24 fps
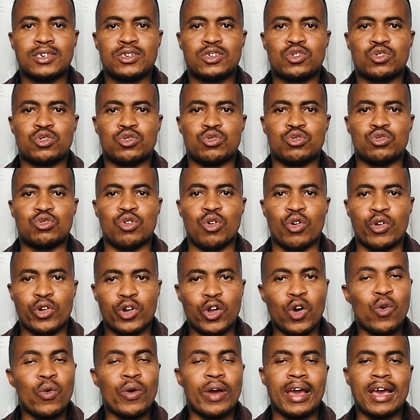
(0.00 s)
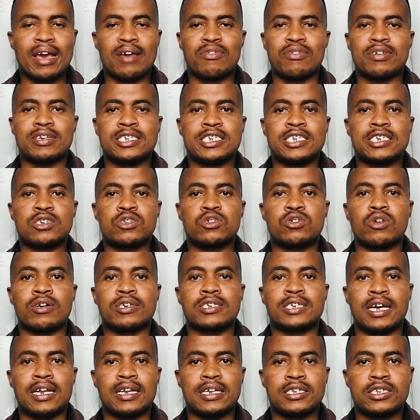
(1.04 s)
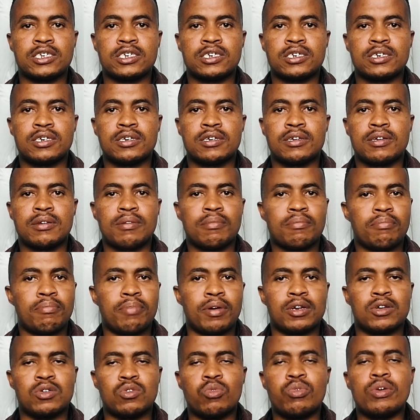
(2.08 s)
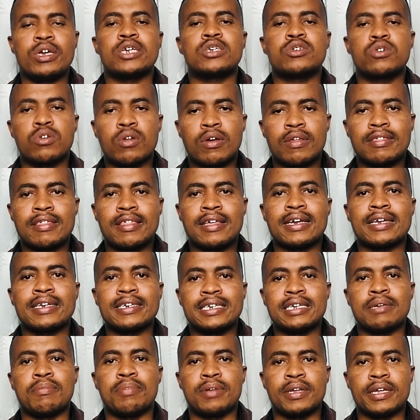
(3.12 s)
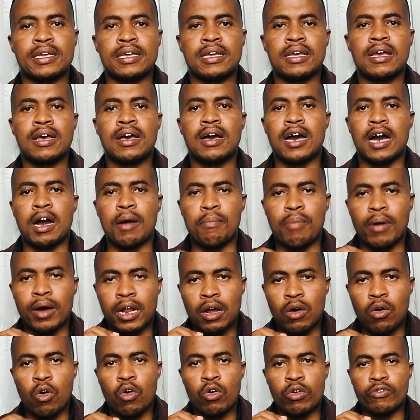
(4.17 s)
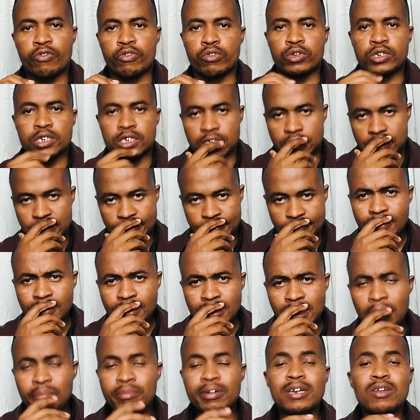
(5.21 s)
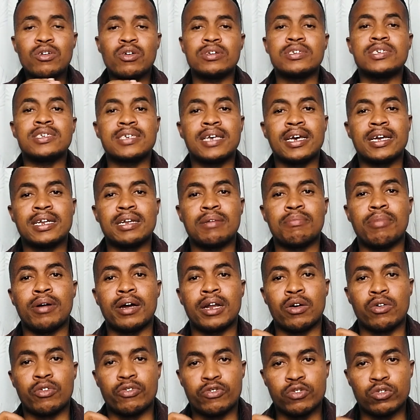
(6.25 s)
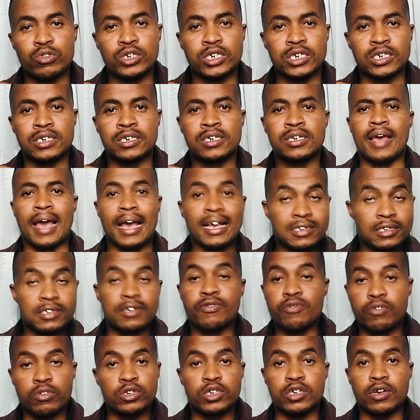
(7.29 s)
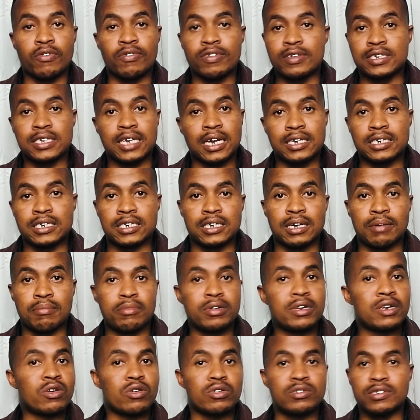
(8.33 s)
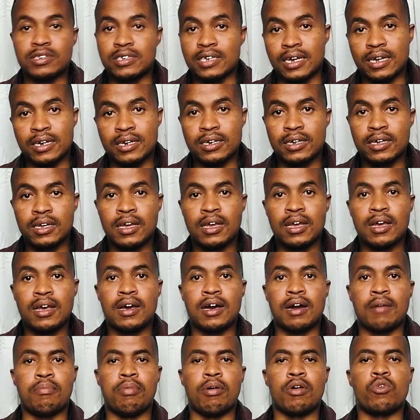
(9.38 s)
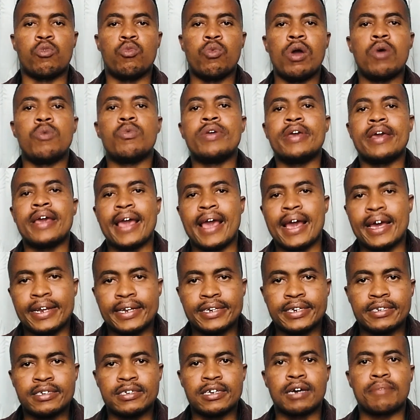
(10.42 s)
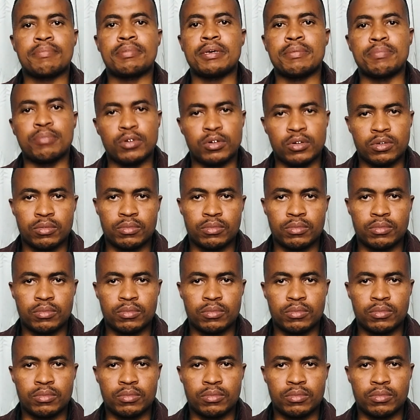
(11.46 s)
to know every TikTok challenge, but we do not think deeply about our own futures. I'm really concerned about our future as the future of this country. I'm really concerned about where we're headed as young people.